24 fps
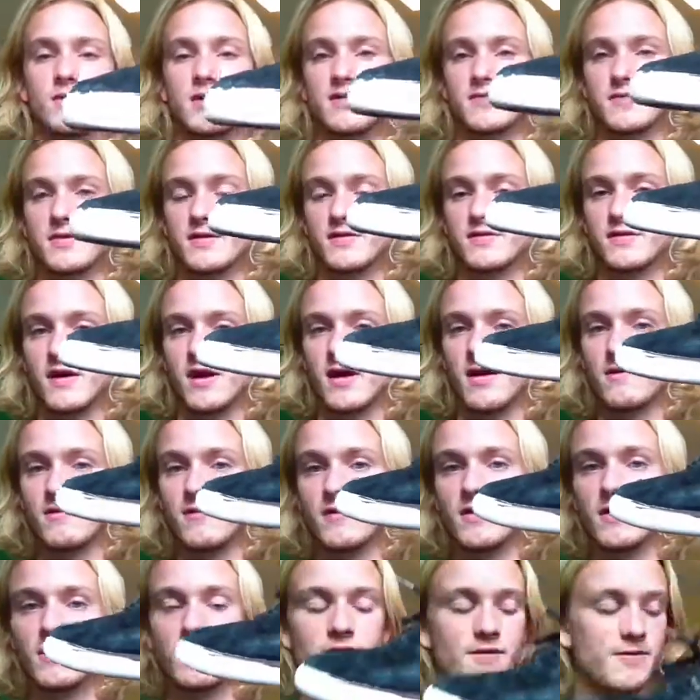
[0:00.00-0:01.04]
weeks myself.
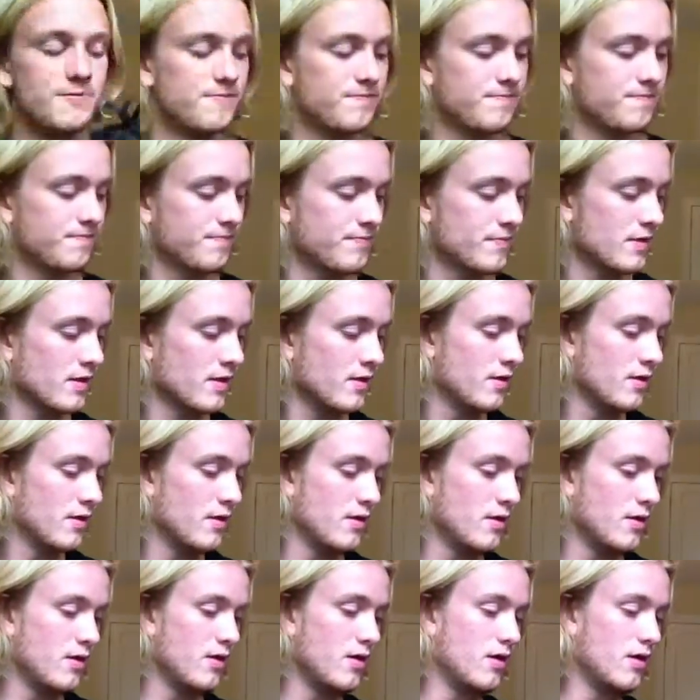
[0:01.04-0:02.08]

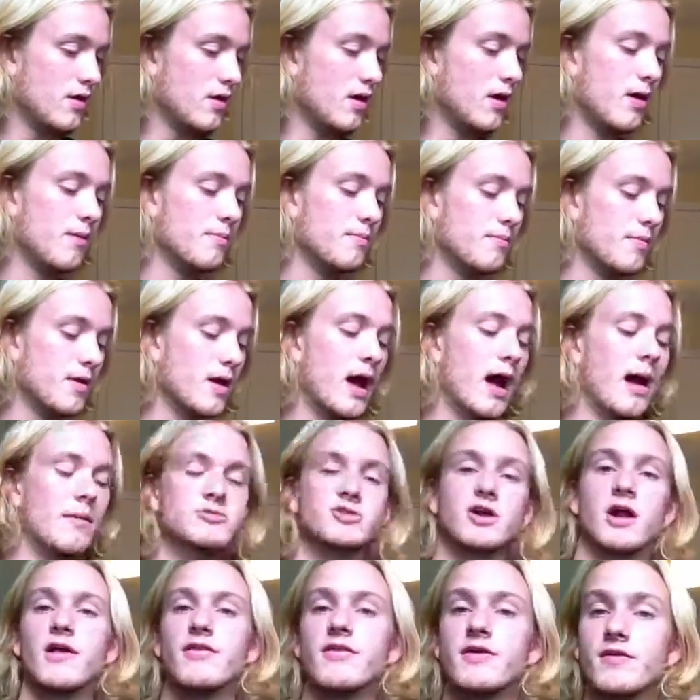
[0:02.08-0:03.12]
I'm trying
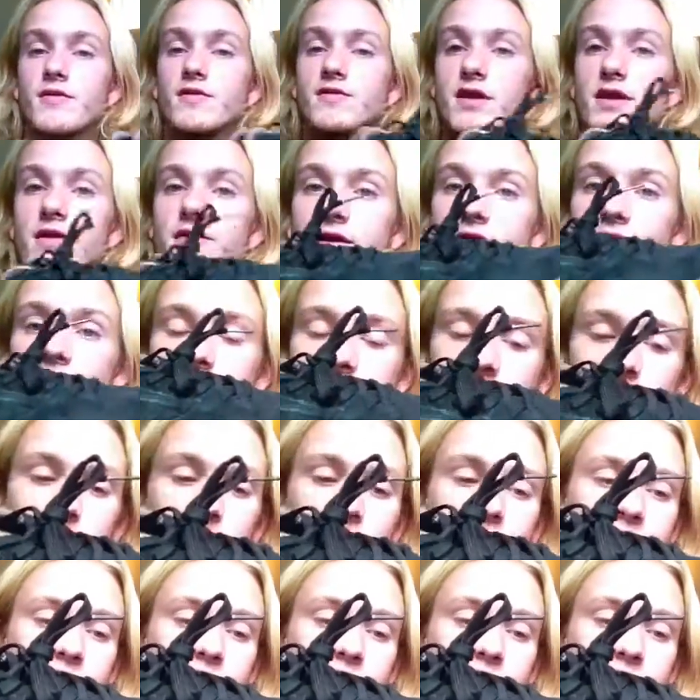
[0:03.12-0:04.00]
to think if there's anything else I want to